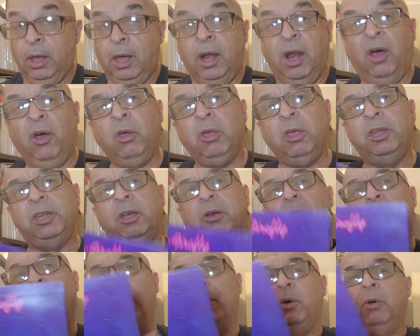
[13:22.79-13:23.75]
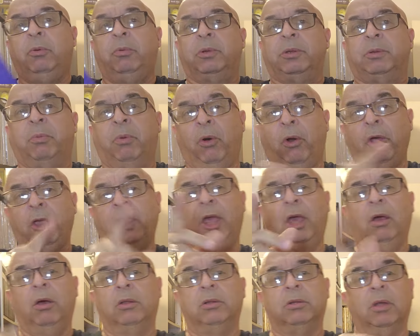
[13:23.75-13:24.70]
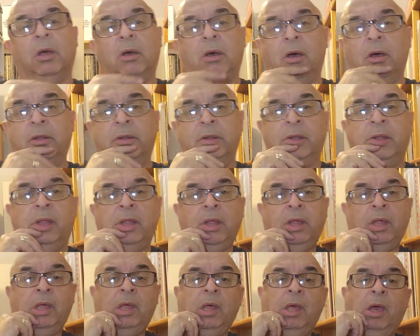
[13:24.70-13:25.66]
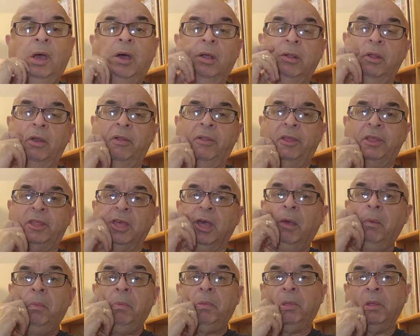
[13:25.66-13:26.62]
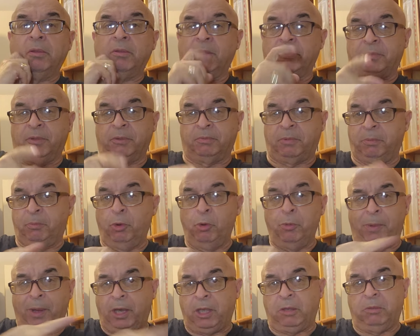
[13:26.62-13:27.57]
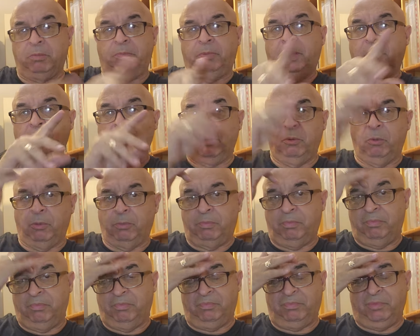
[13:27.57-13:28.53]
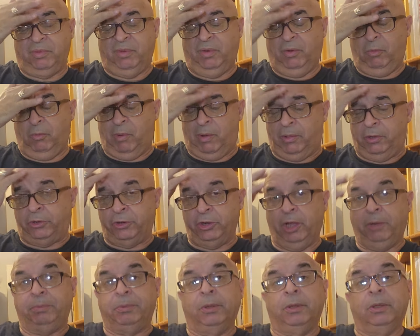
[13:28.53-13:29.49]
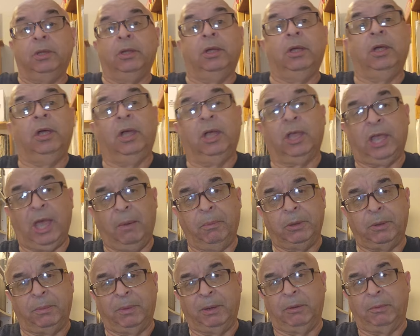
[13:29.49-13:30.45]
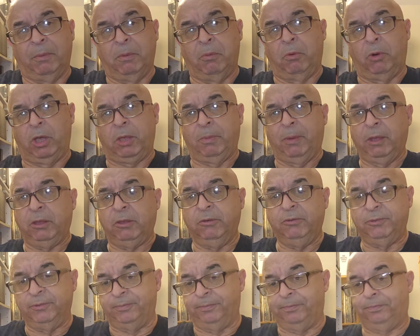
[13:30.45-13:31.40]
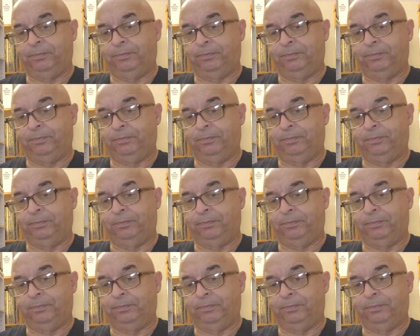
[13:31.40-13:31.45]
Now, this is quite good with the pricing on a lot of these albums. So the Brubecks particularly were all rather cheap. Some of them a little bit more expensive.